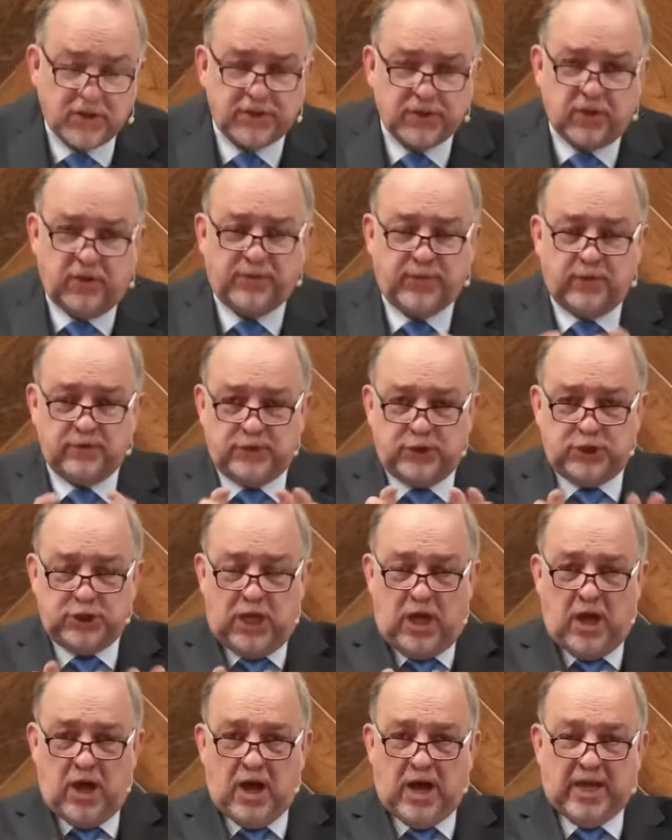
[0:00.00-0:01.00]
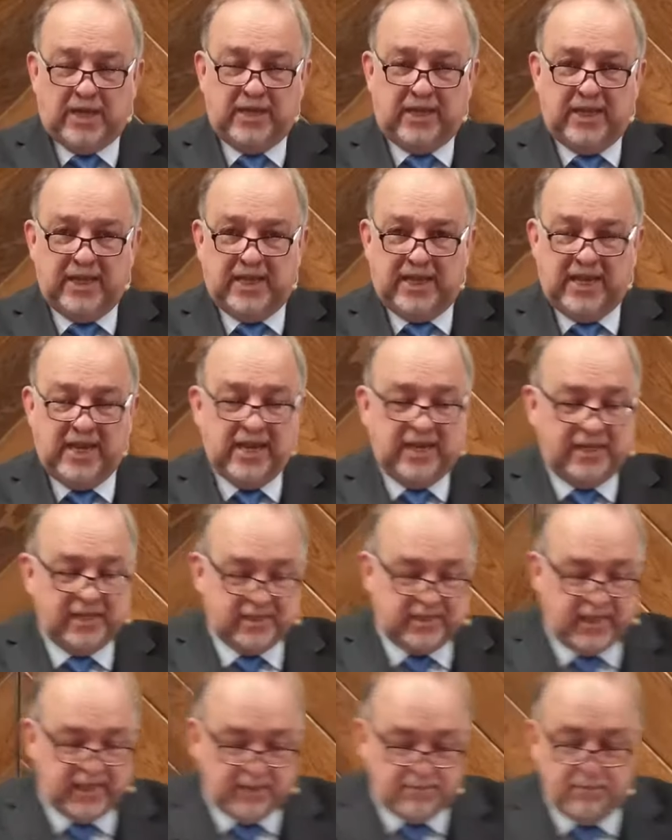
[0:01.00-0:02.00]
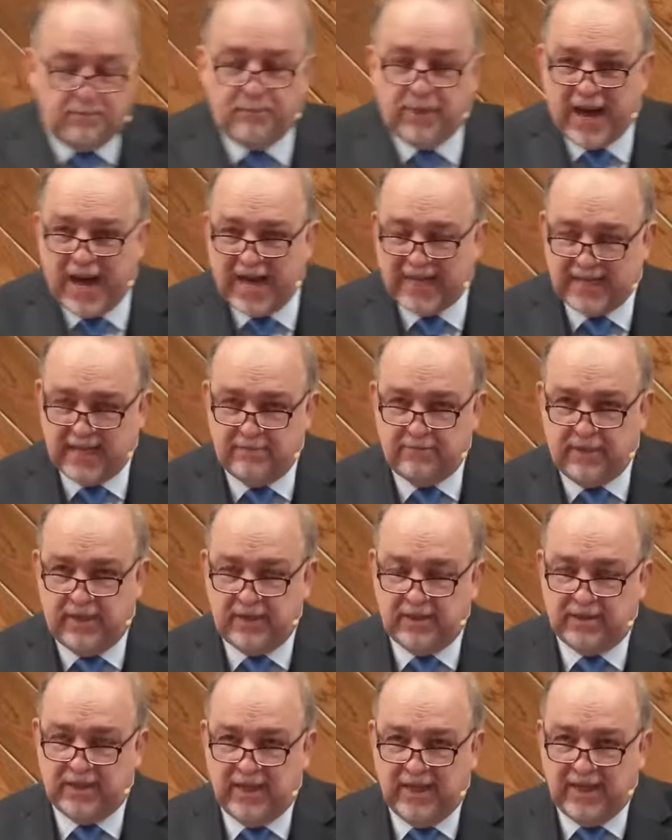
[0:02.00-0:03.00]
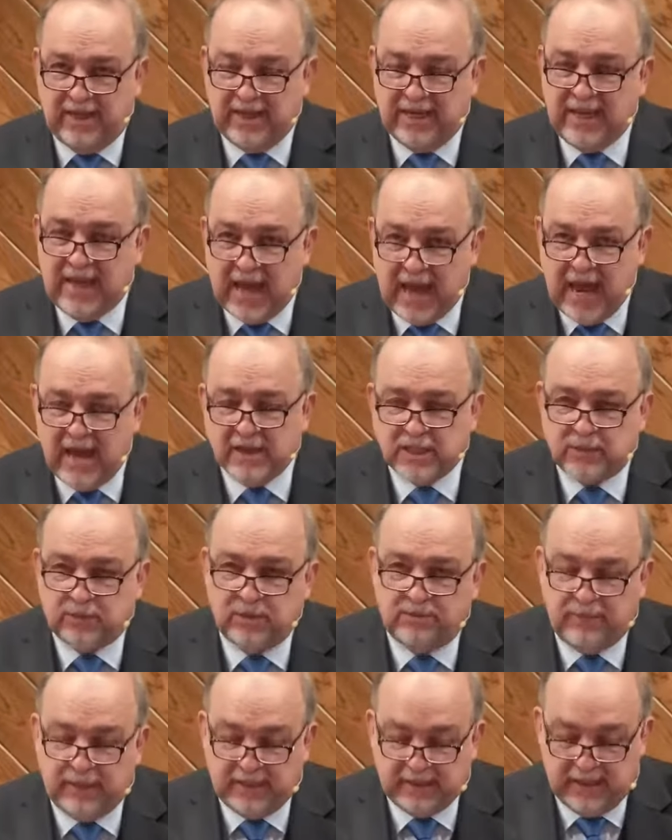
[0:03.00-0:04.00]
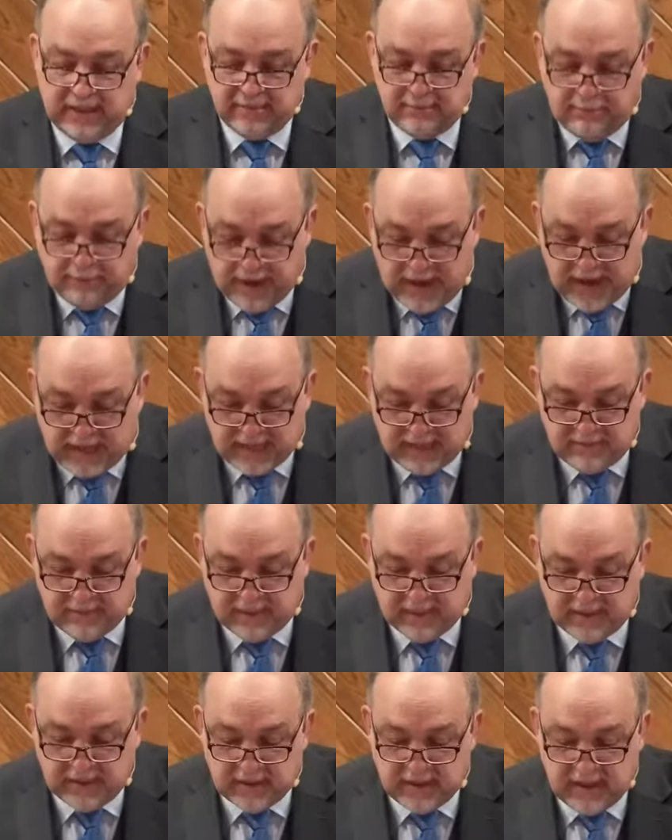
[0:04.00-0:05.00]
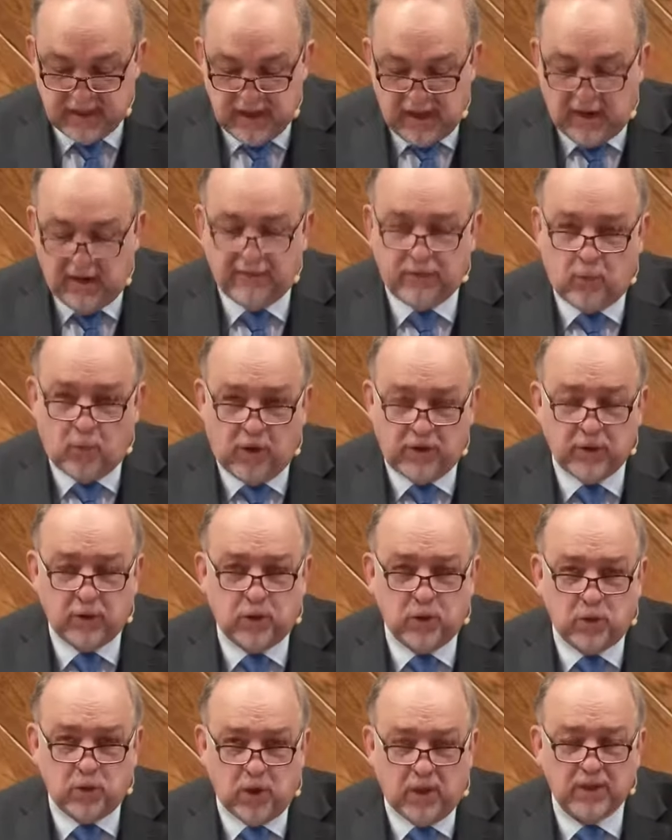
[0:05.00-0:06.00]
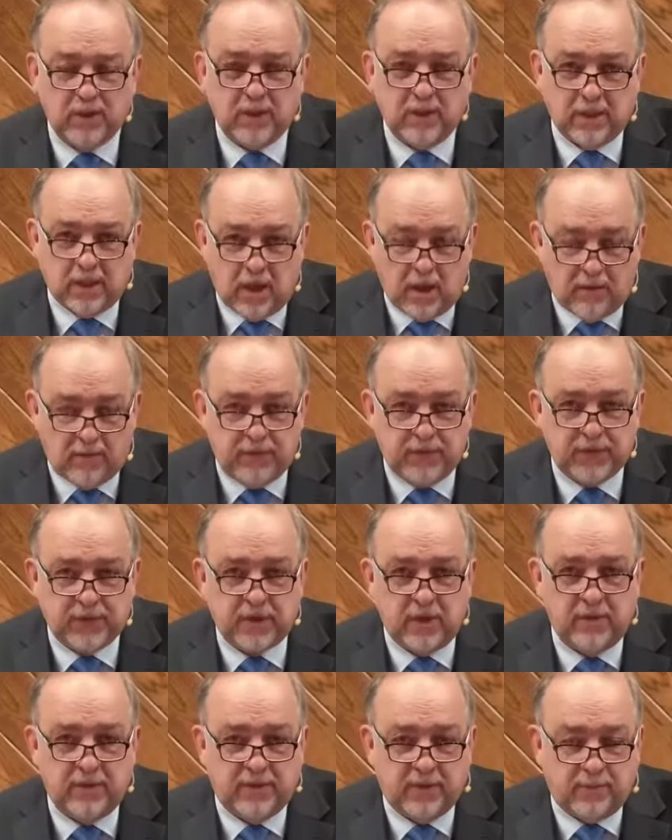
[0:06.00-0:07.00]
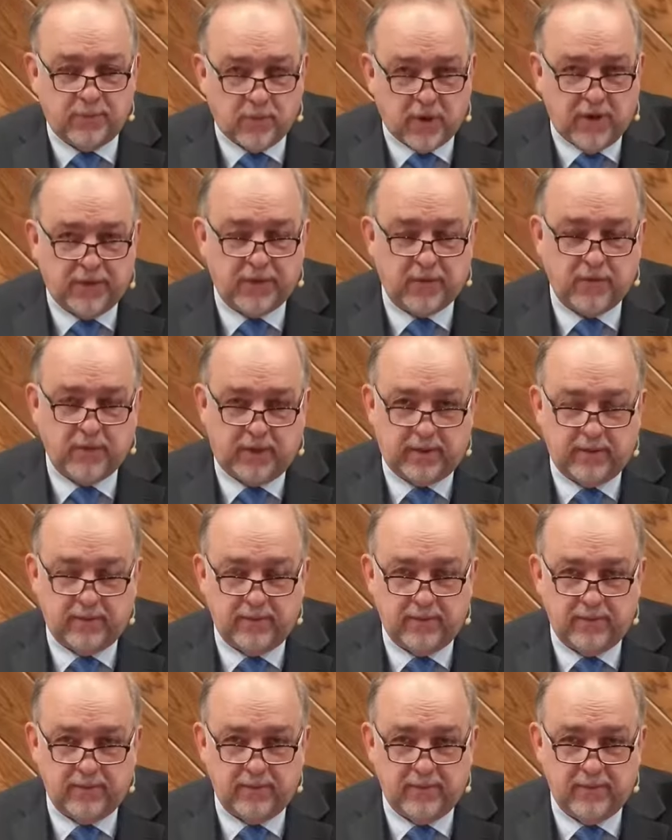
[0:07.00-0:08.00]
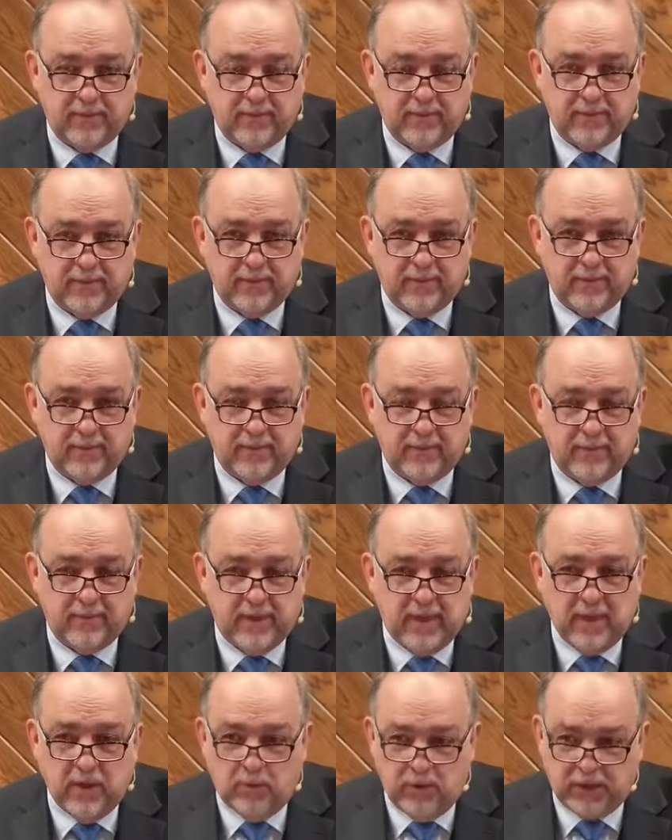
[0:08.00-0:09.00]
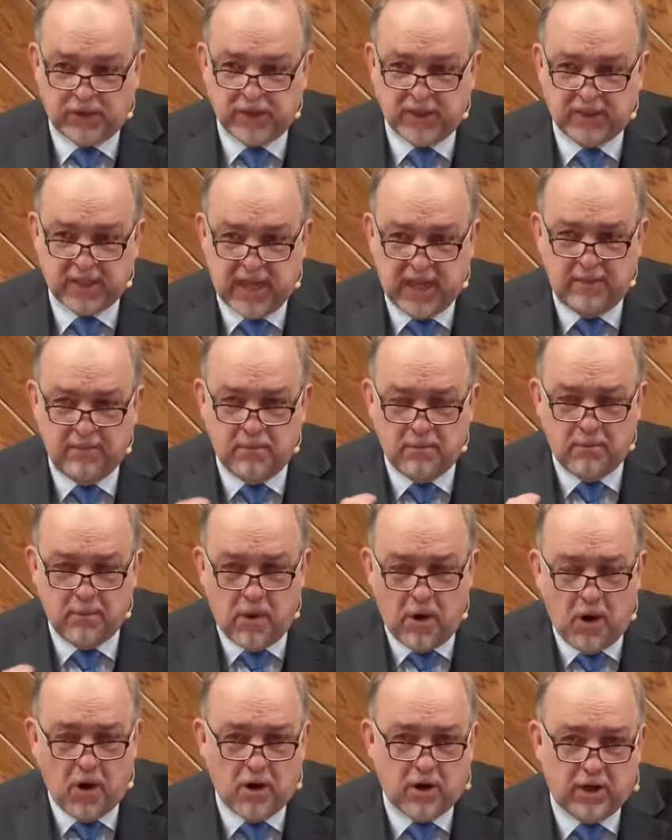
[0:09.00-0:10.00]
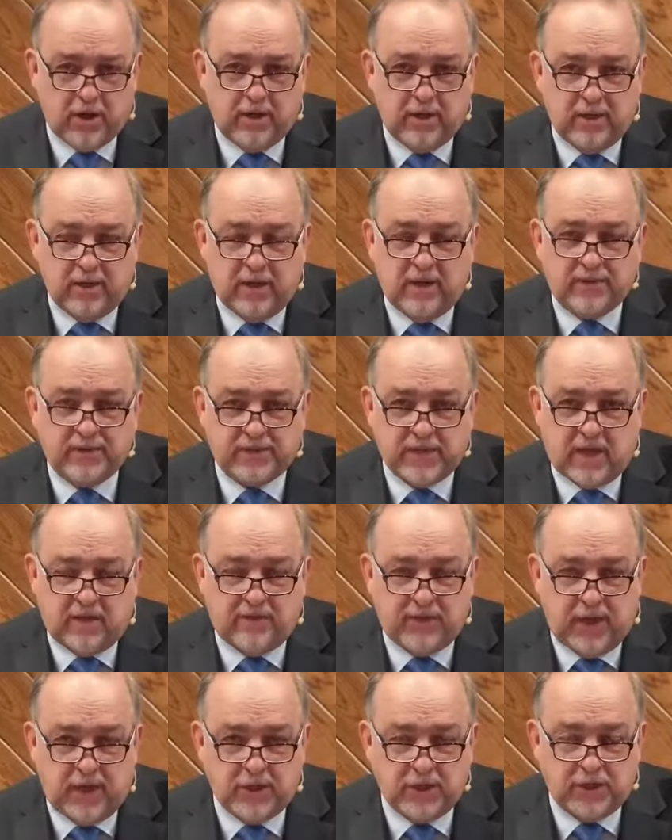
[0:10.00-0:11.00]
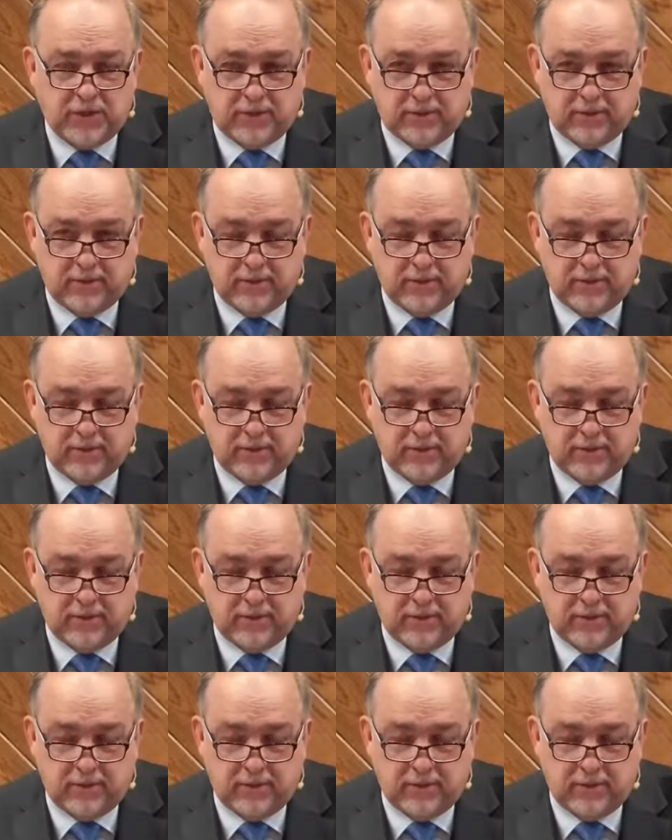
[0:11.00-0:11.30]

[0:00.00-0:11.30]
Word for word: So for John, he is the embodiment, Gaius would be the embodiment of one who loves the brethren, which is a mark of salvation.